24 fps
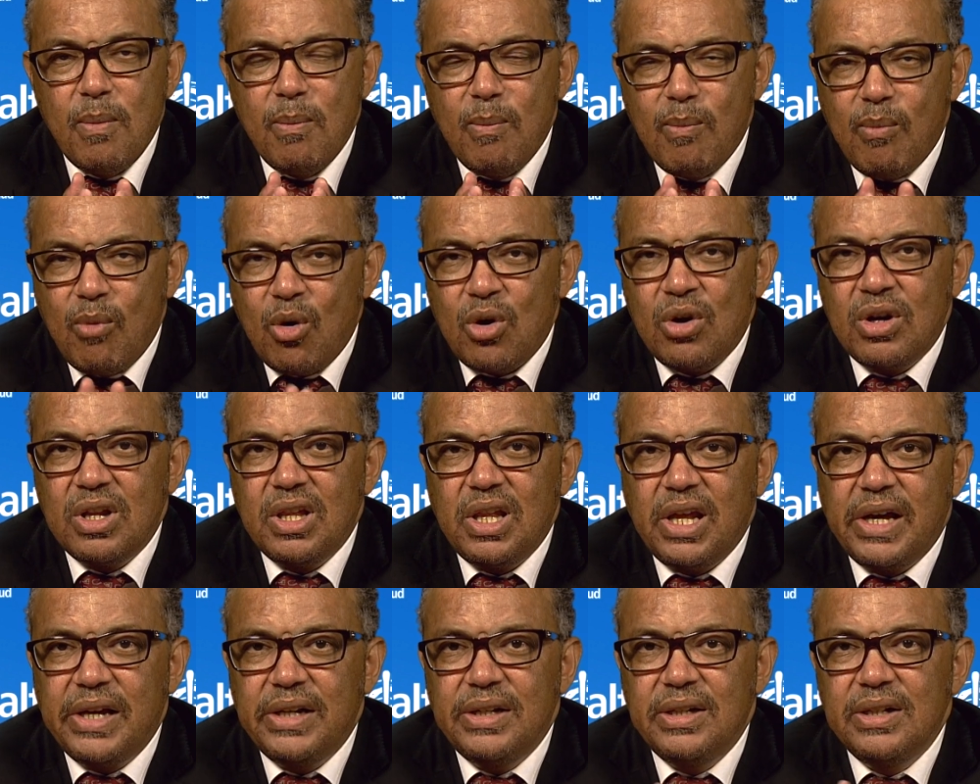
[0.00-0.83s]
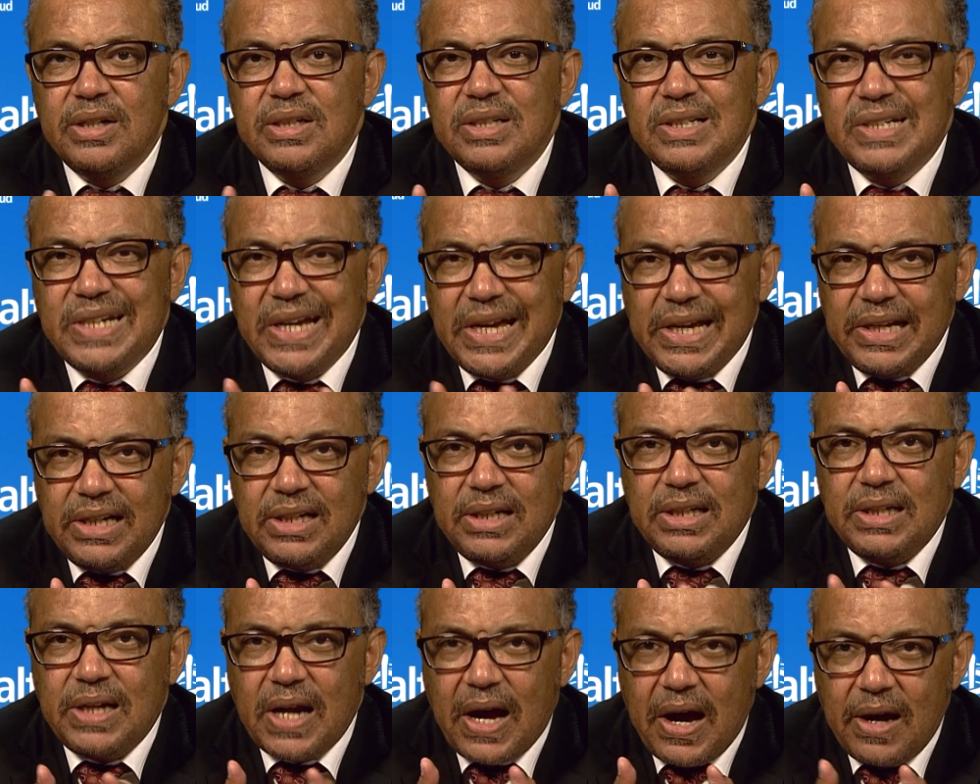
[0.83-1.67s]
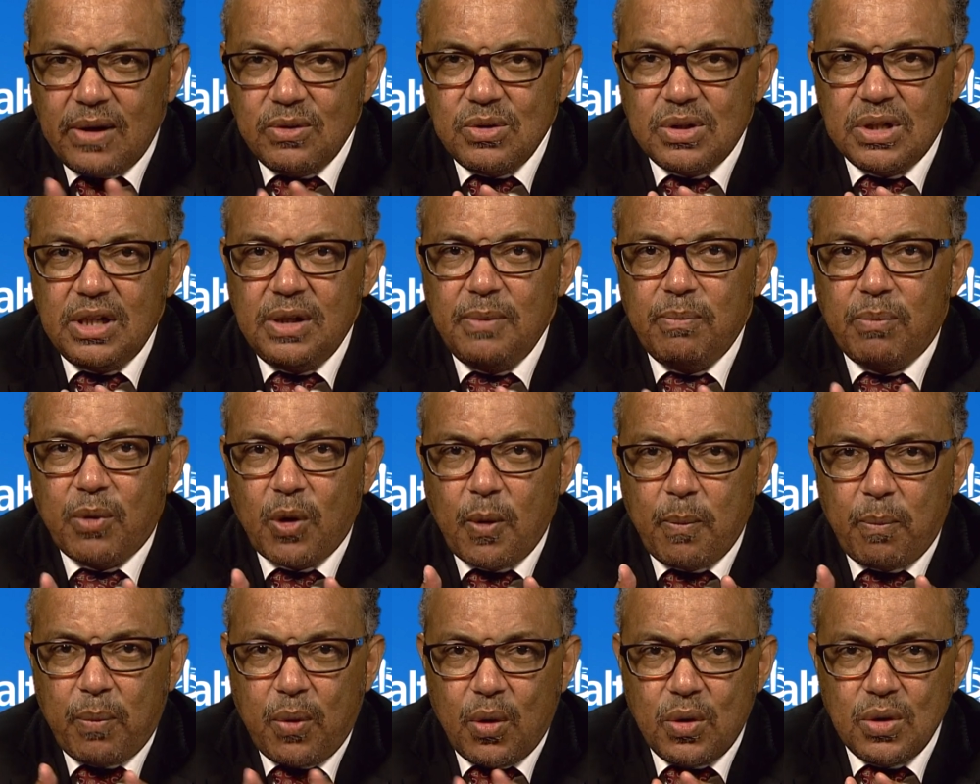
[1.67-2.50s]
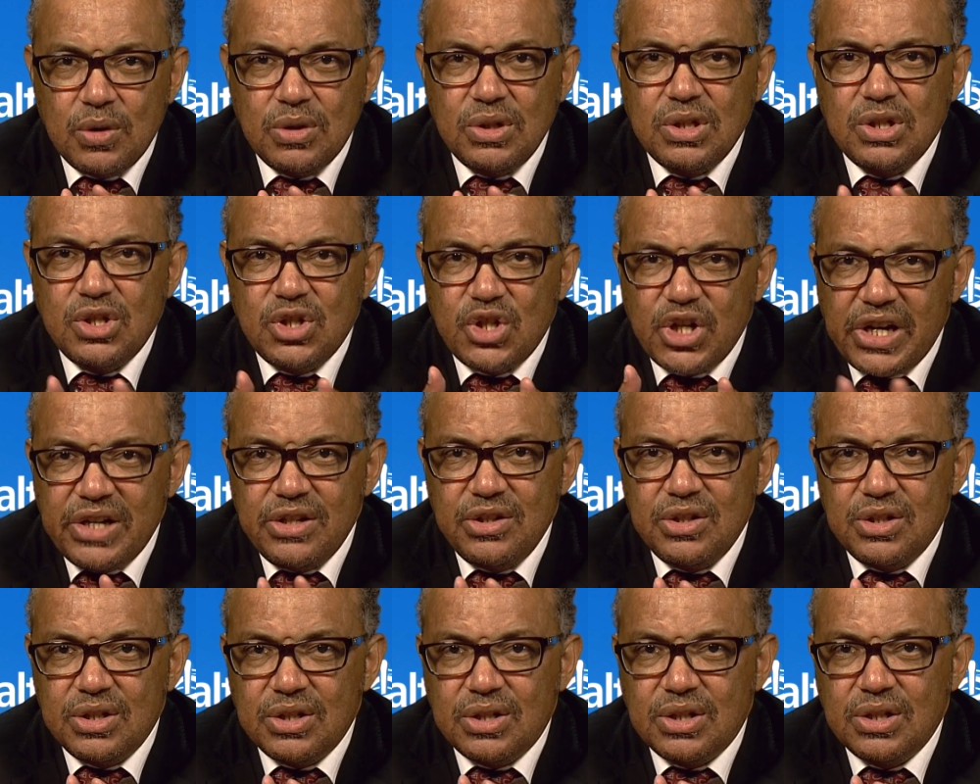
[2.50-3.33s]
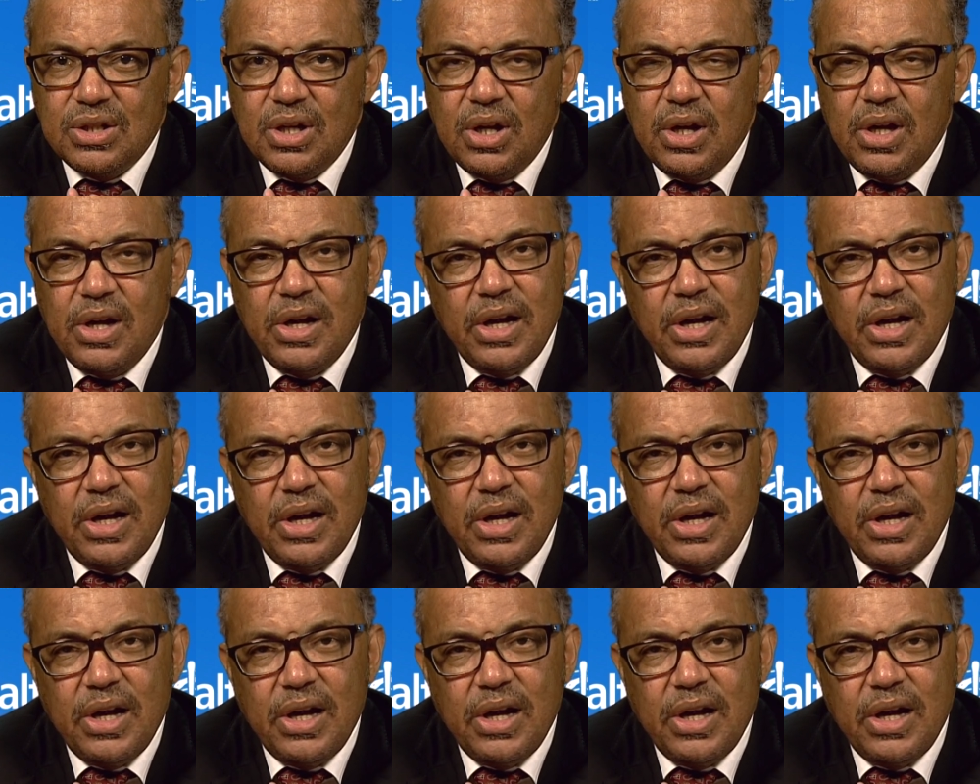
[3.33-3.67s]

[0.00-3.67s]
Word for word: more than 10,000 proposed changes